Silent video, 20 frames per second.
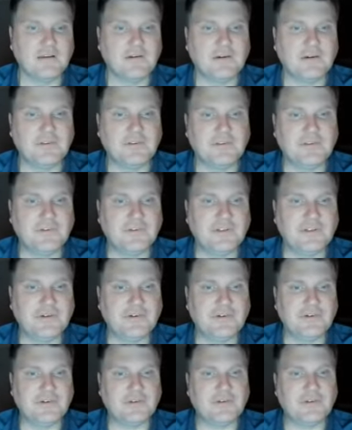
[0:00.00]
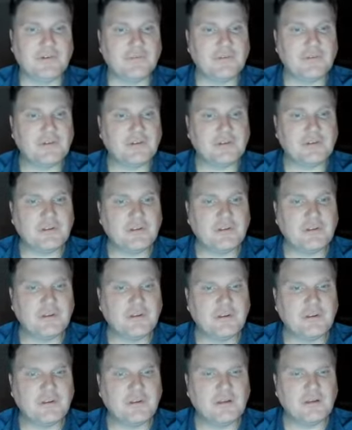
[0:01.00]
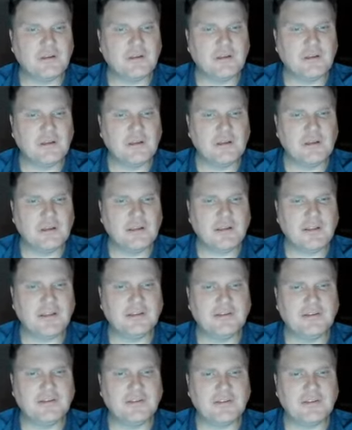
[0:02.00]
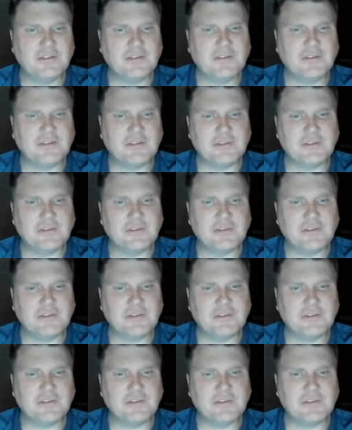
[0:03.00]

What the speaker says: let those energies come in. Kenny and Dance,